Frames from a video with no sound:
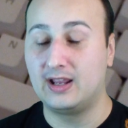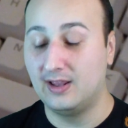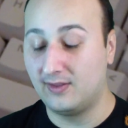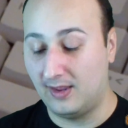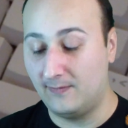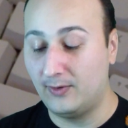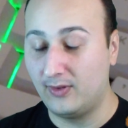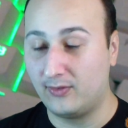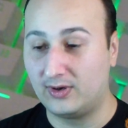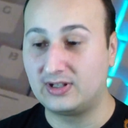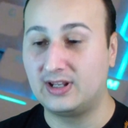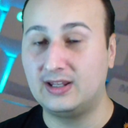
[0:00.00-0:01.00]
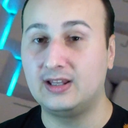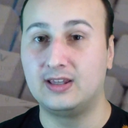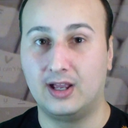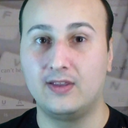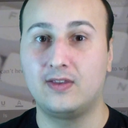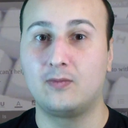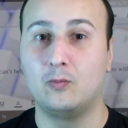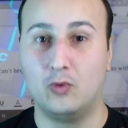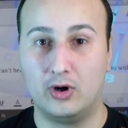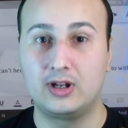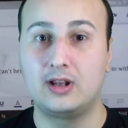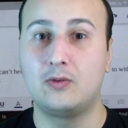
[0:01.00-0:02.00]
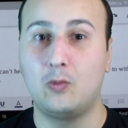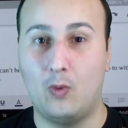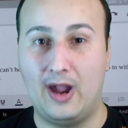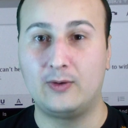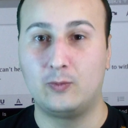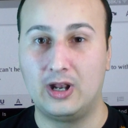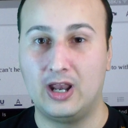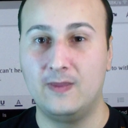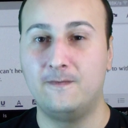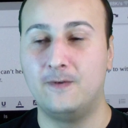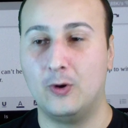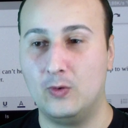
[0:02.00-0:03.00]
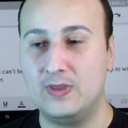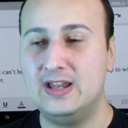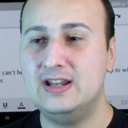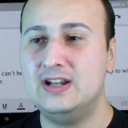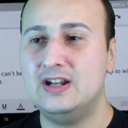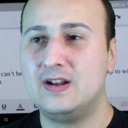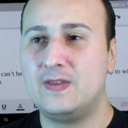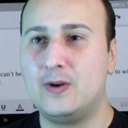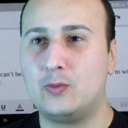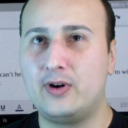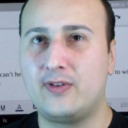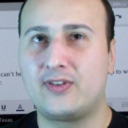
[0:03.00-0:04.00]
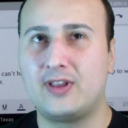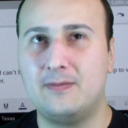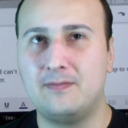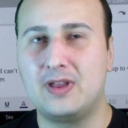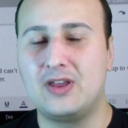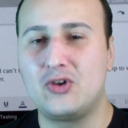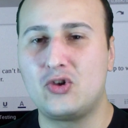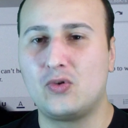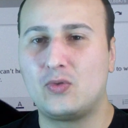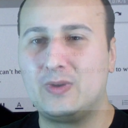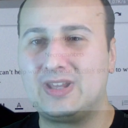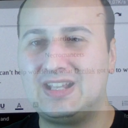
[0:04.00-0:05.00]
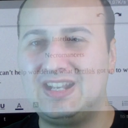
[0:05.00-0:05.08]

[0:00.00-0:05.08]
I can say for certain that it does work quite well on the phone. There were some issues with